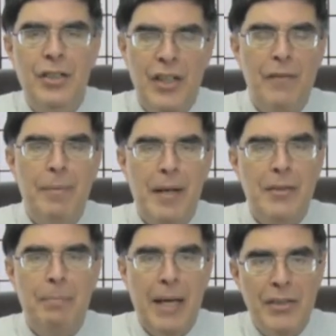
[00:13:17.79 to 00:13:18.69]
Jeff
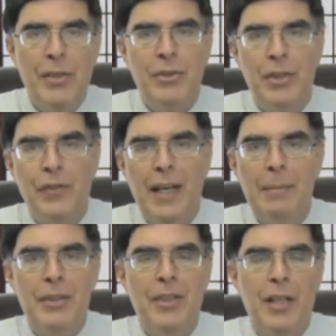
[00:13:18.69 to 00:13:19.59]
Bezos of
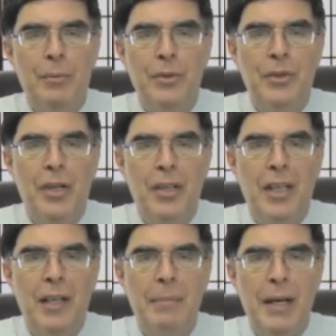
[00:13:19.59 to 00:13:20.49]
Amazon was
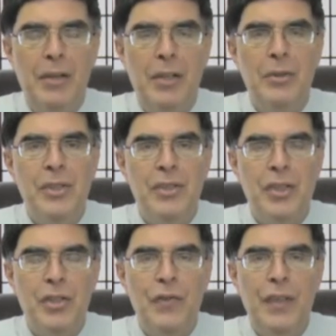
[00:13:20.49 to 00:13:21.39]
talking about using
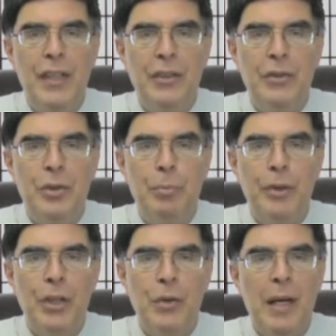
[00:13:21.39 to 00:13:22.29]
such a vehicle to
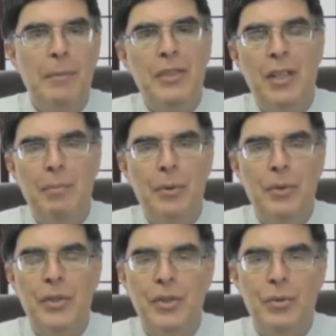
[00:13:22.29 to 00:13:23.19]
bring your Amazon
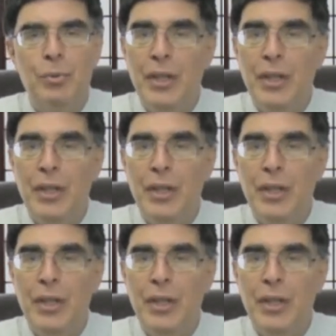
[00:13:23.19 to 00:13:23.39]
purchase